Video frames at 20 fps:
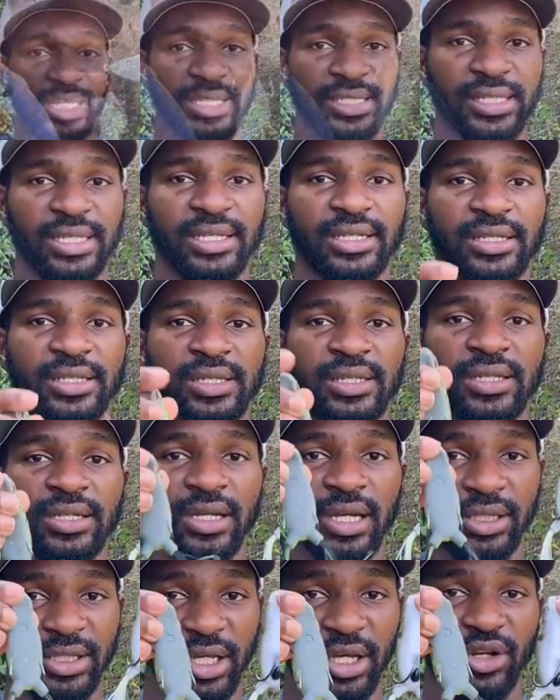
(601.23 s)
This is
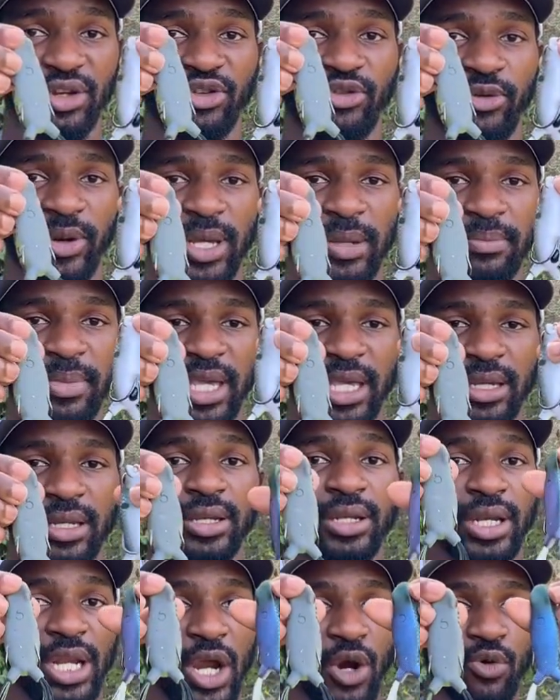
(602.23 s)
another great bait
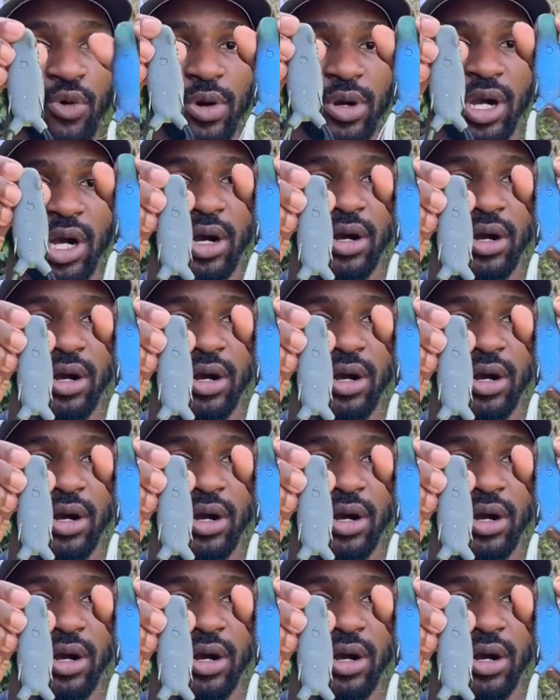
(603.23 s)
that works